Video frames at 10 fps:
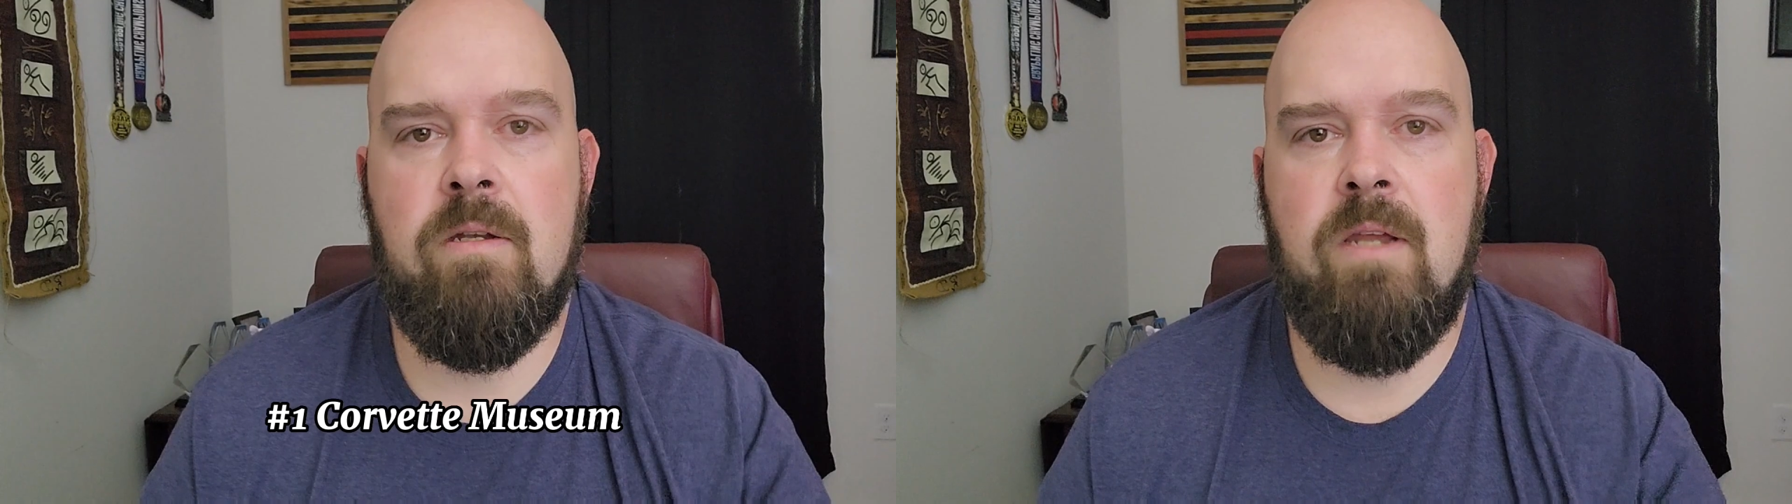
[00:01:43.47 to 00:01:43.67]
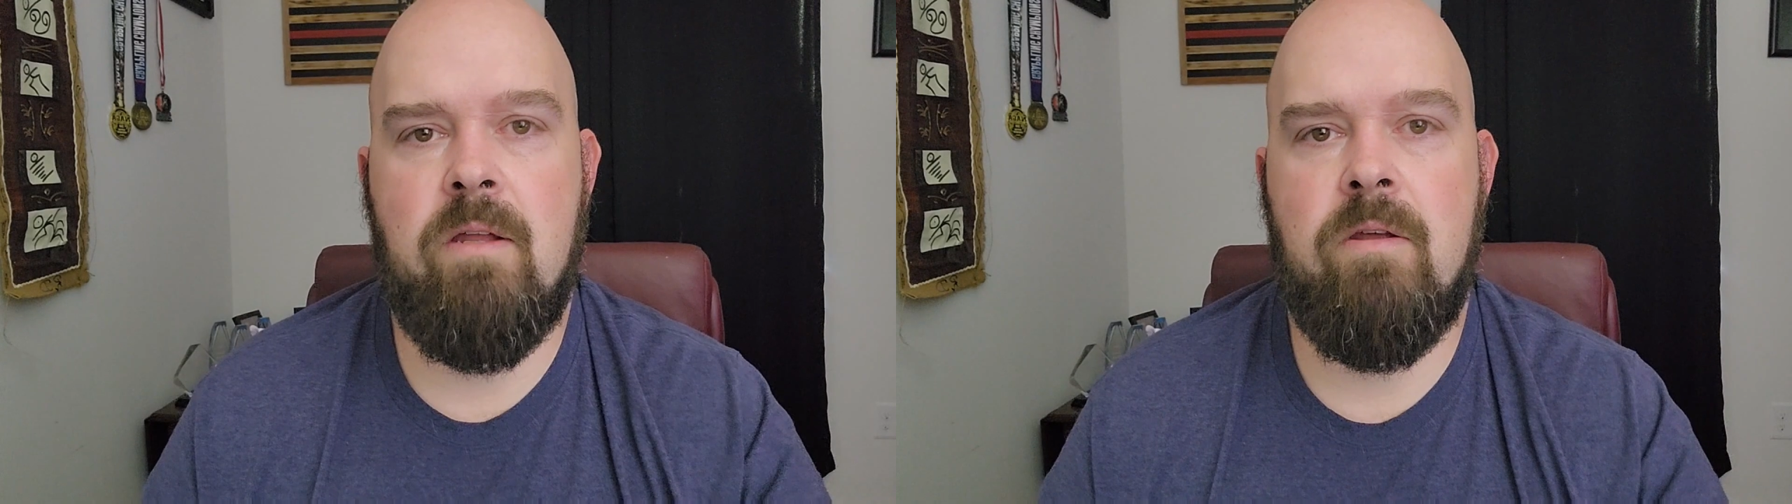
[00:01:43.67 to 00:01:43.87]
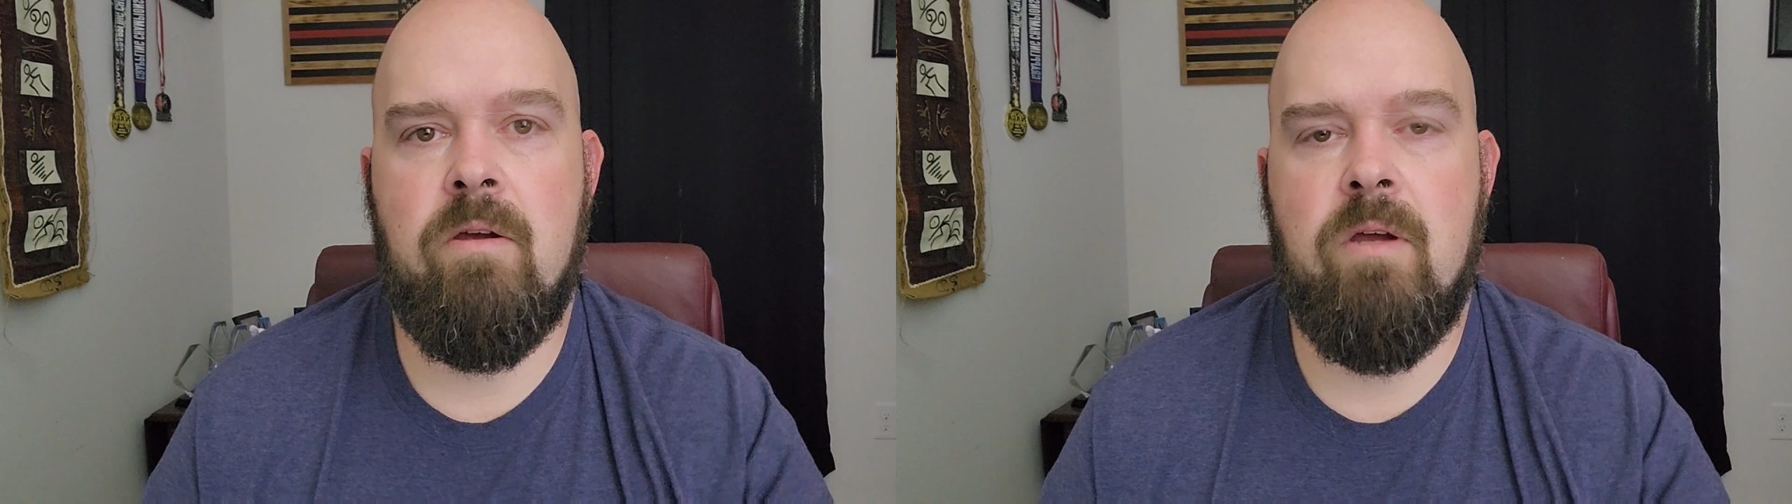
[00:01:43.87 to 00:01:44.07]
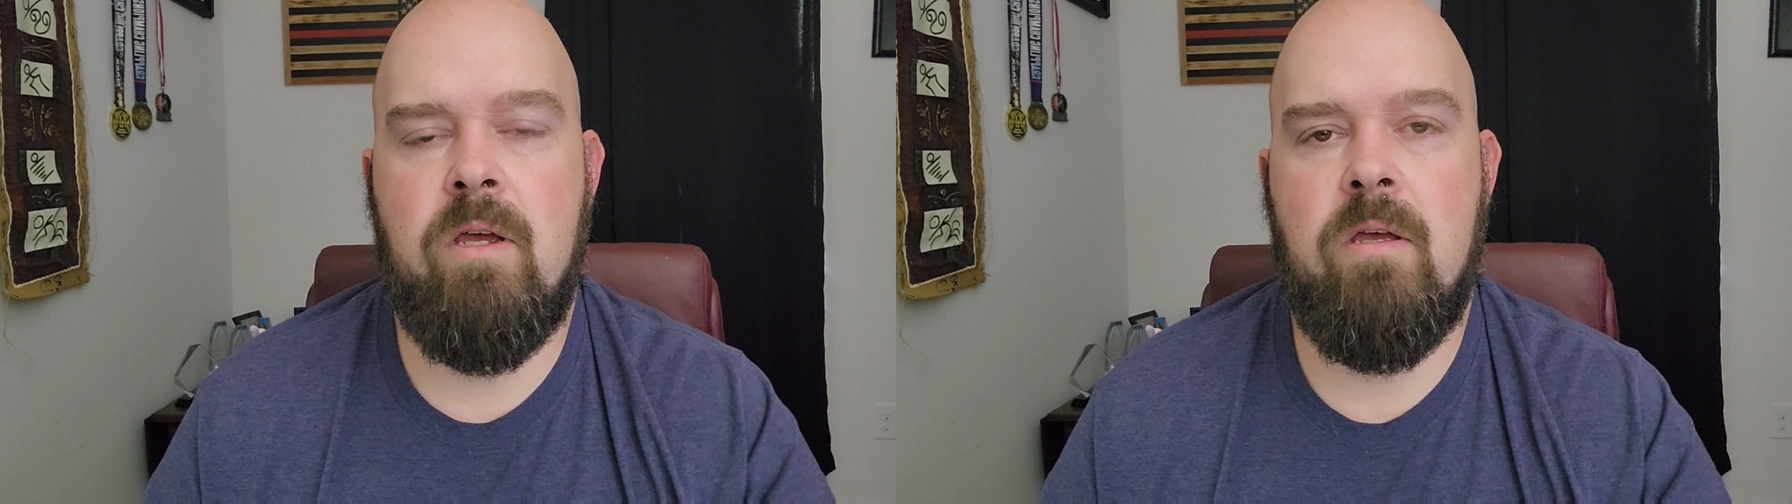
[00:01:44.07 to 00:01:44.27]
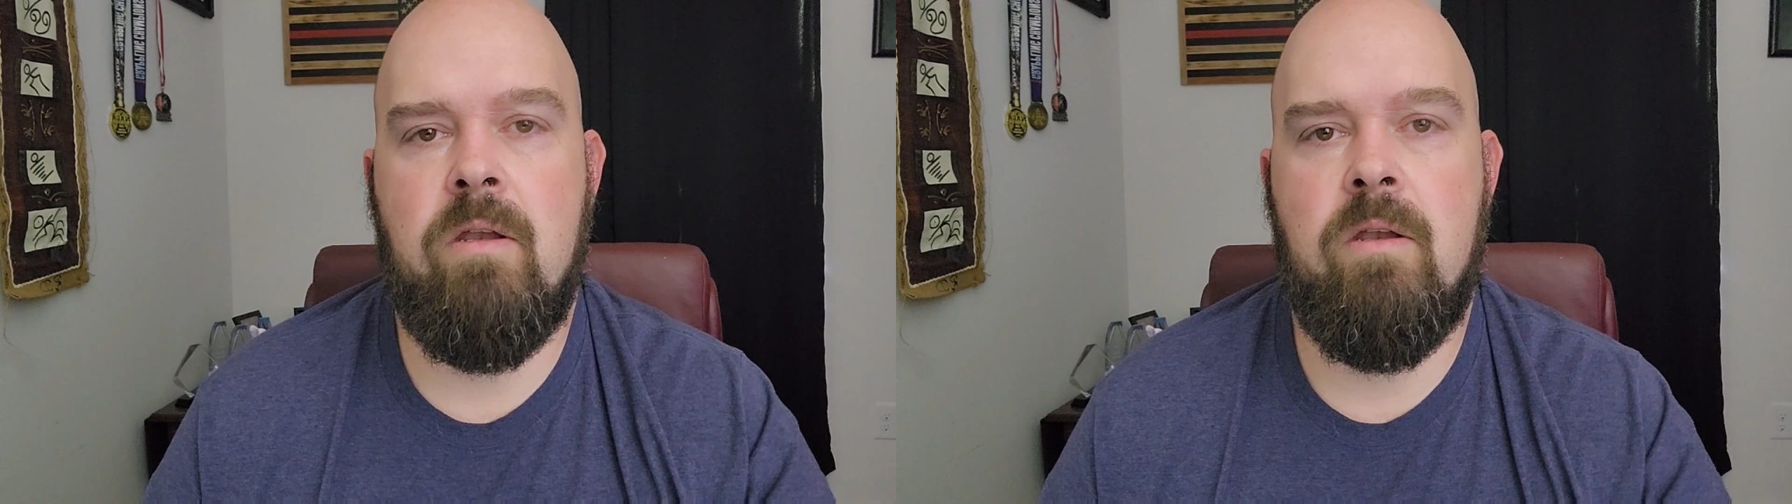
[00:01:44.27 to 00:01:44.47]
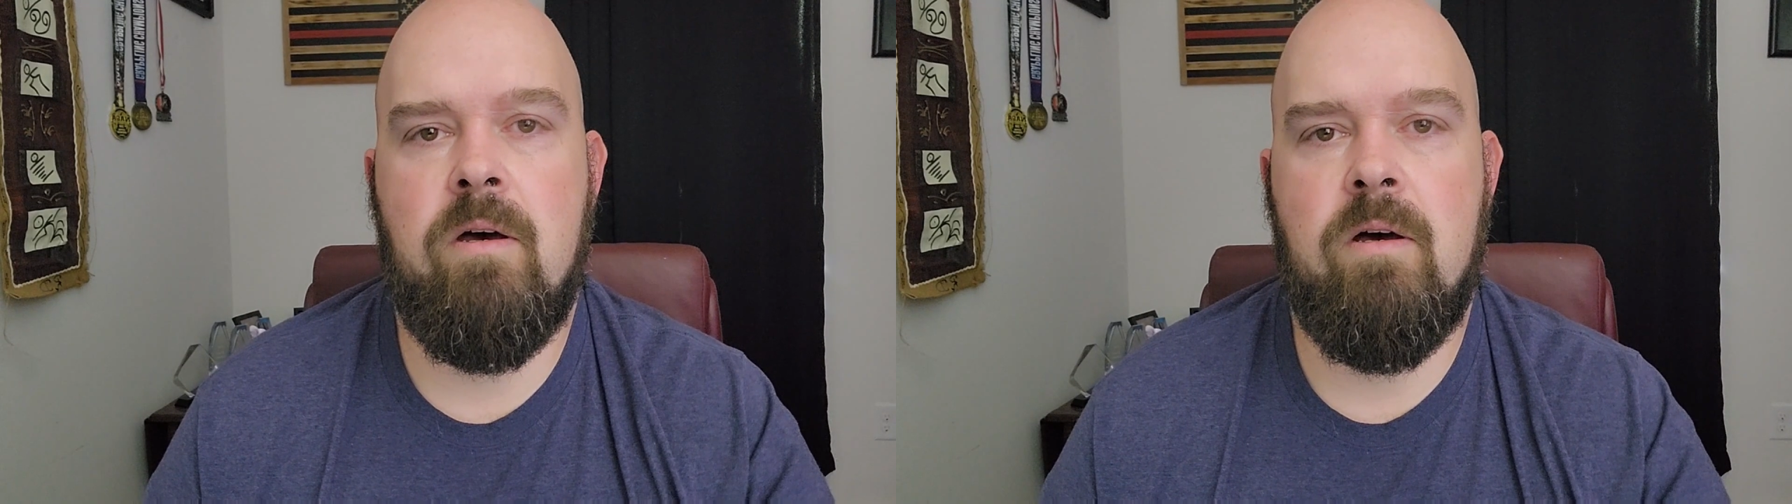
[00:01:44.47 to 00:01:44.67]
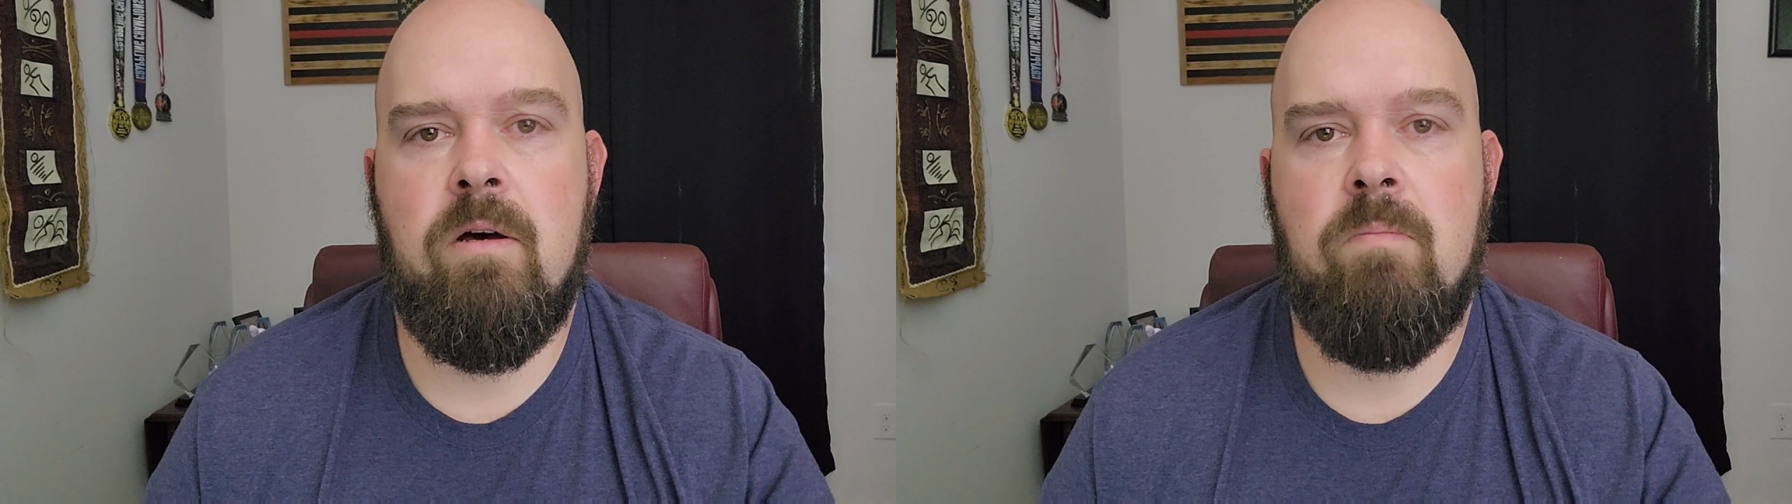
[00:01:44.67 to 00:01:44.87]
down there in